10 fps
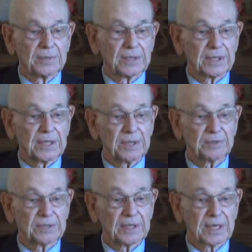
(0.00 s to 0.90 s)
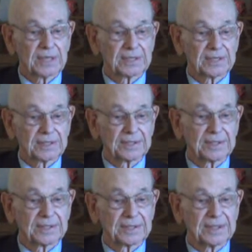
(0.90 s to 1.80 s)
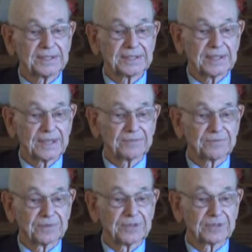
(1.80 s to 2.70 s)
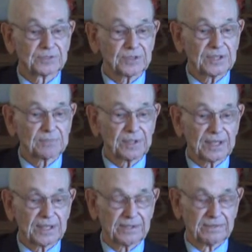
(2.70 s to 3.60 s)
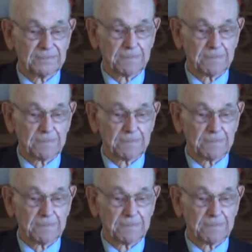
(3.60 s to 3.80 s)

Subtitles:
But he would not get that front street paved.